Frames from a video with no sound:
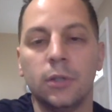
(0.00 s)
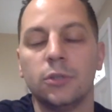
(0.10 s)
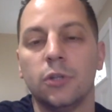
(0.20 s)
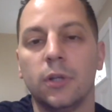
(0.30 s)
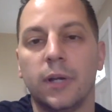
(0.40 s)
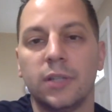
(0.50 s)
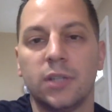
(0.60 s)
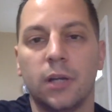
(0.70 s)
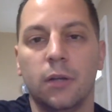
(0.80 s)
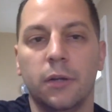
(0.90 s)
So then I
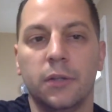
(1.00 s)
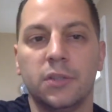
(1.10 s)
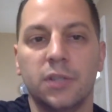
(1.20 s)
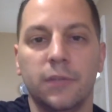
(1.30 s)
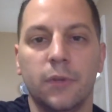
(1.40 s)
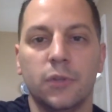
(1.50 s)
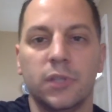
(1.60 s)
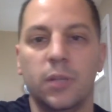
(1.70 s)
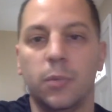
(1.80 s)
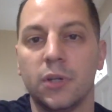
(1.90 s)
started looking to see if there was
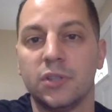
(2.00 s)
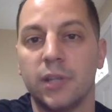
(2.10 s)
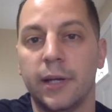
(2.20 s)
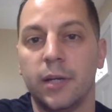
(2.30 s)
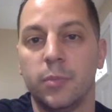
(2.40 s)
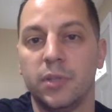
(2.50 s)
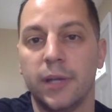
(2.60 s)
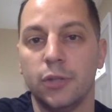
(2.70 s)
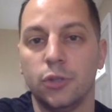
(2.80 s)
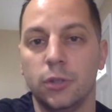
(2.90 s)
any books that I could
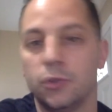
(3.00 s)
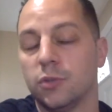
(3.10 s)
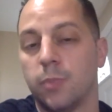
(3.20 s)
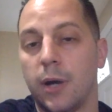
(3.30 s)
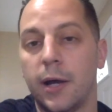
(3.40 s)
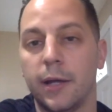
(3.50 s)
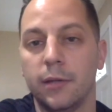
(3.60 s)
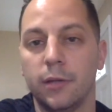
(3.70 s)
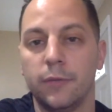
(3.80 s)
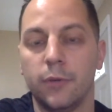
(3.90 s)
potentially just buy
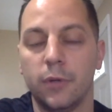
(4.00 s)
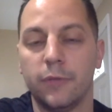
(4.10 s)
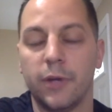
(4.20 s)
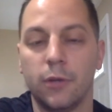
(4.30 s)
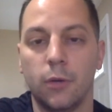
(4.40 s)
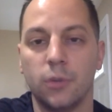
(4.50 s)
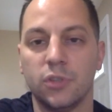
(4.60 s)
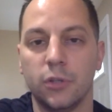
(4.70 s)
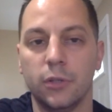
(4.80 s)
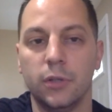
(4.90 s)
if I thought it
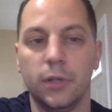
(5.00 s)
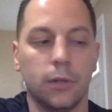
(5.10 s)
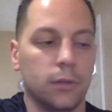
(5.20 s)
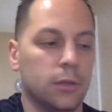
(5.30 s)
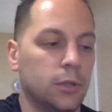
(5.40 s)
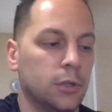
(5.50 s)
was a good deal.